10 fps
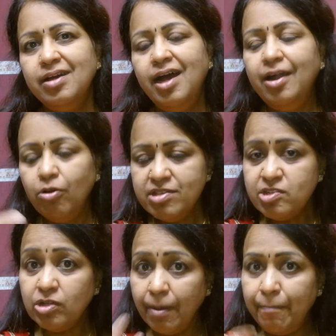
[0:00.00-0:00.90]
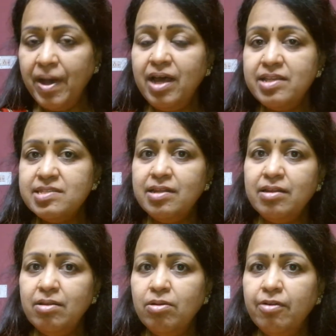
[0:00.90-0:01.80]
And also
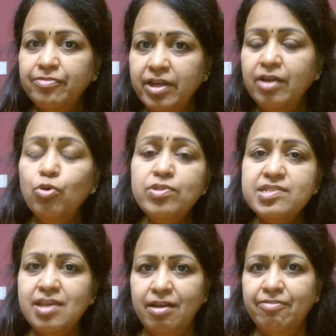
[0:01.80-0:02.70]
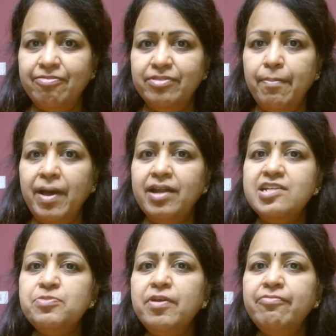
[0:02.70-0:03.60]
comparison of their own self. The
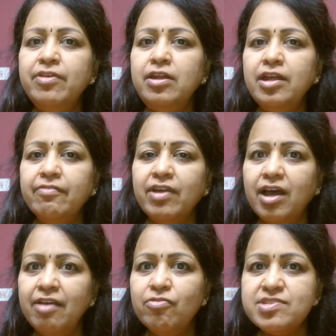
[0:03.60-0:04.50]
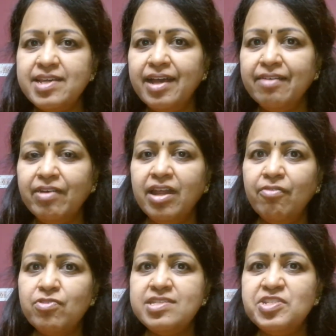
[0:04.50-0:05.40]
parents may feel like, when I was young, when I
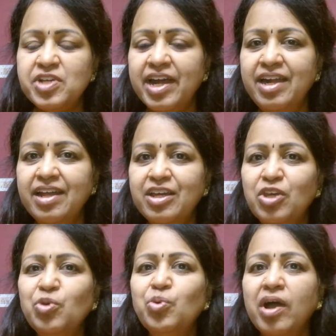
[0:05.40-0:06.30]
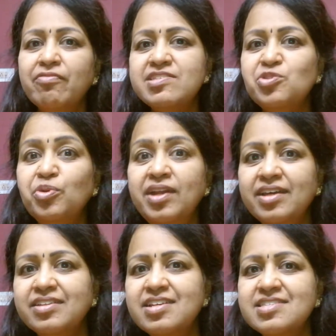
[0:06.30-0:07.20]
was a child like you, I was doing
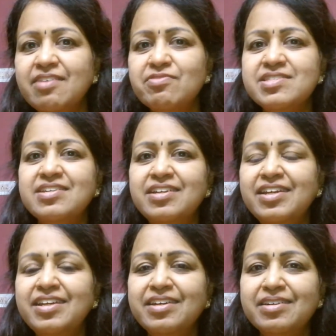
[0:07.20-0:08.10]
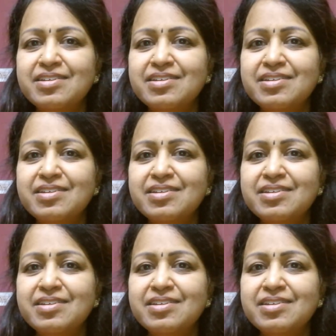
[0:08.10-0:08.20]
like this, I was earning